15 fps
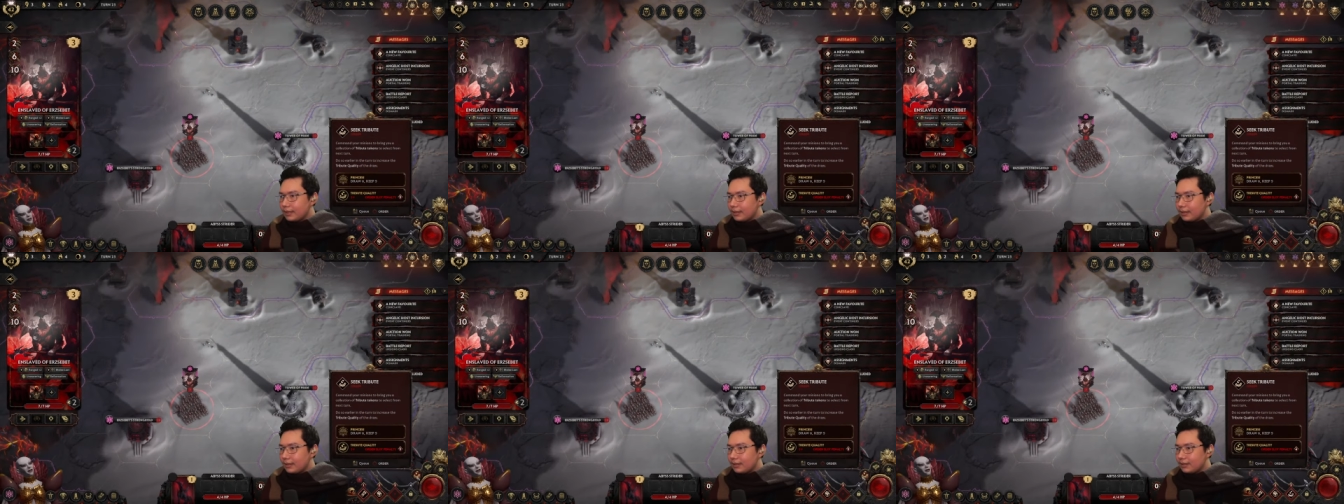
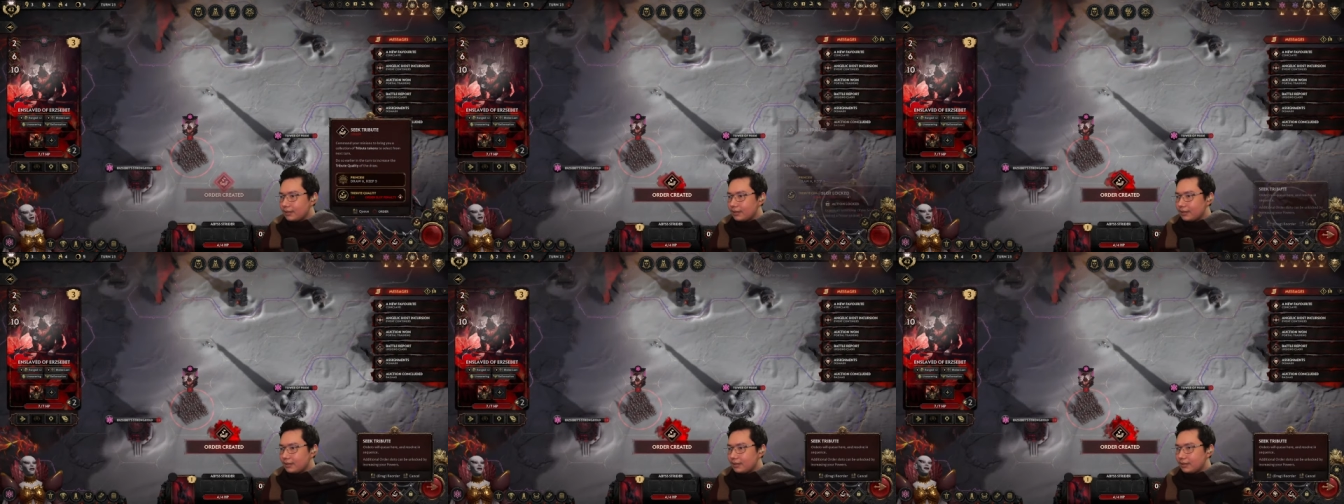Let's
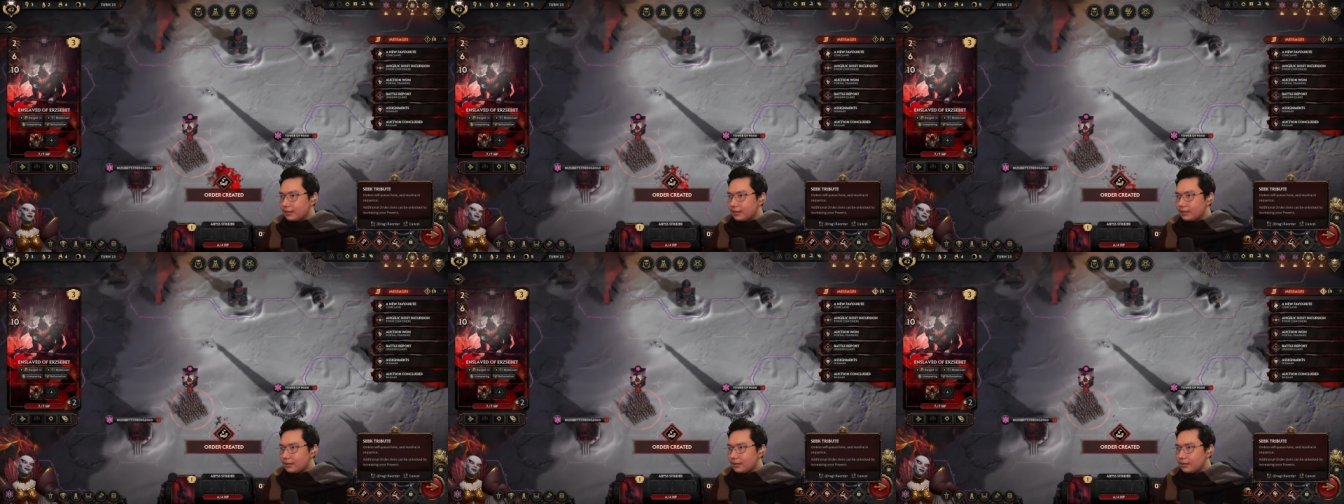seek
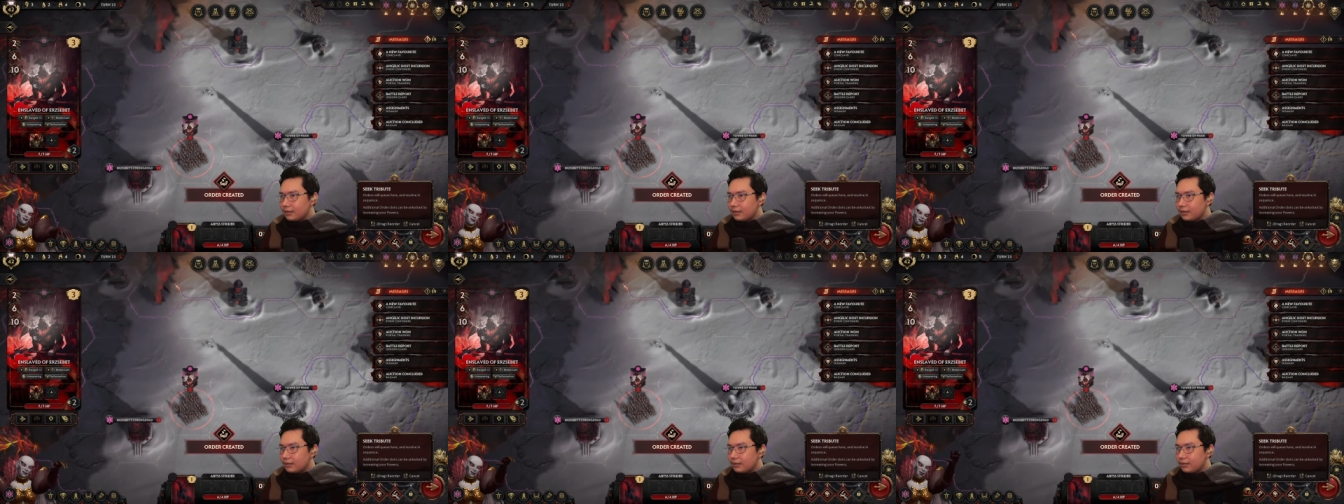
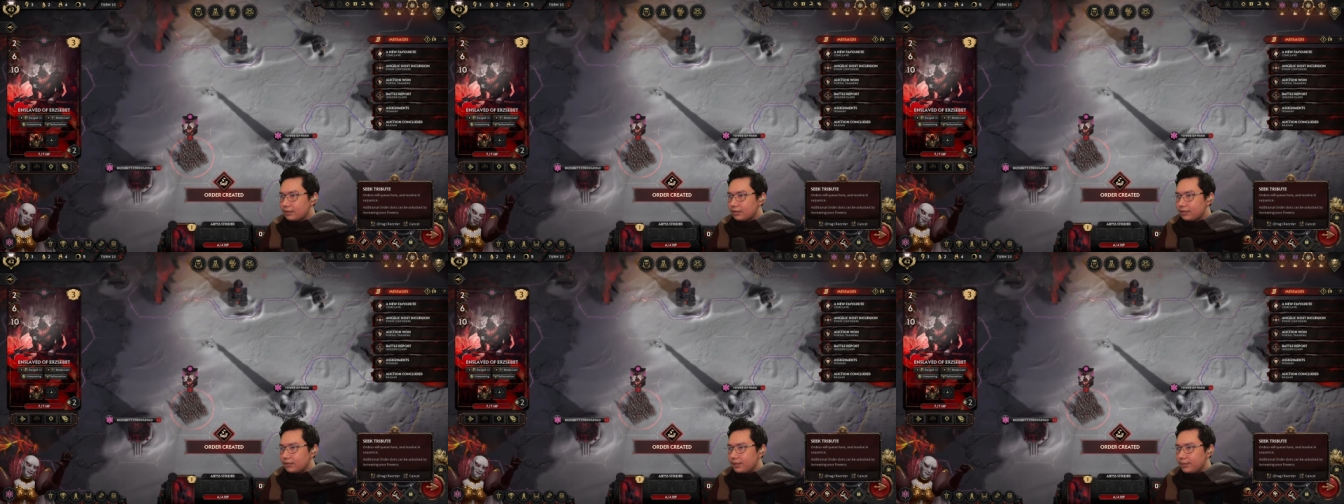
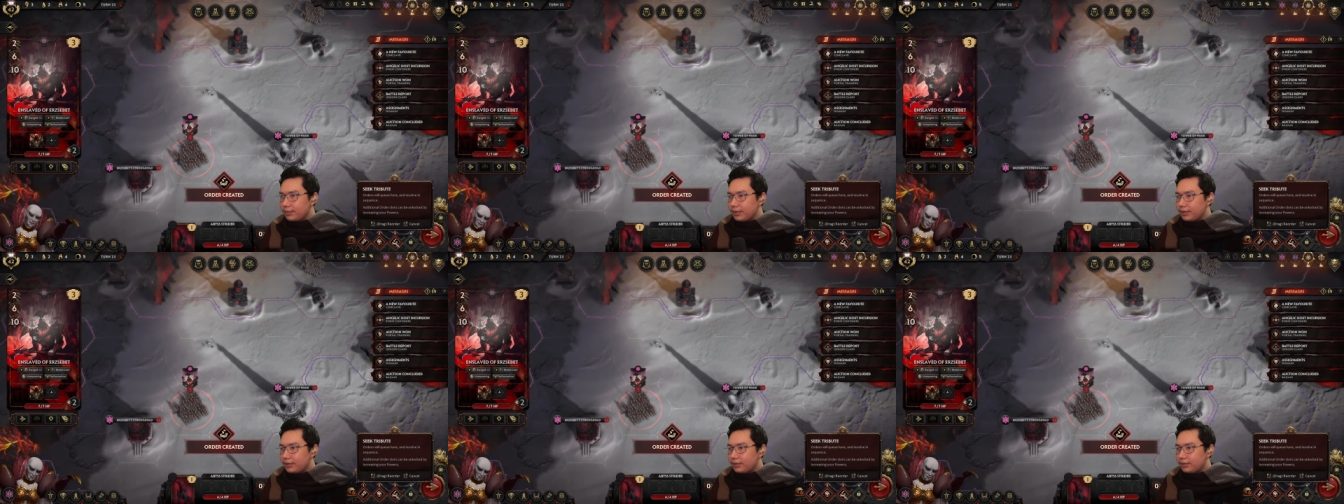
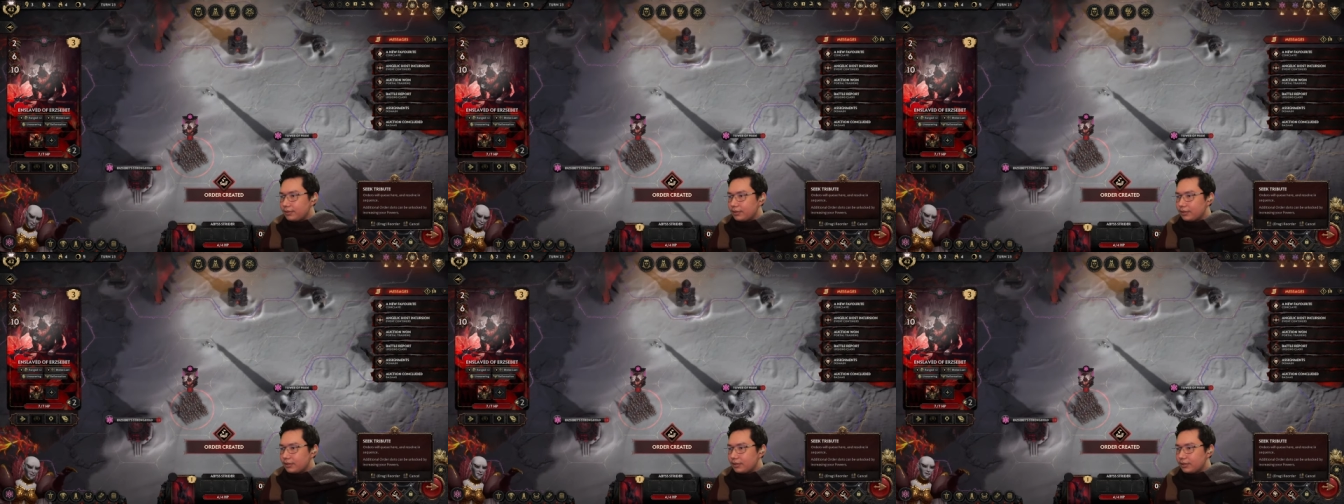
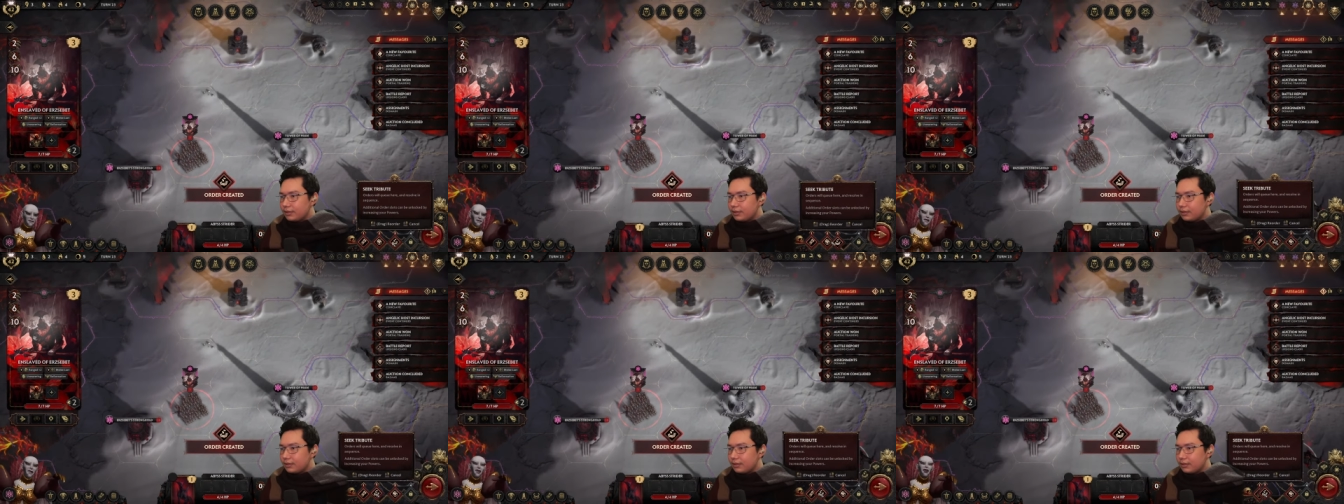tribute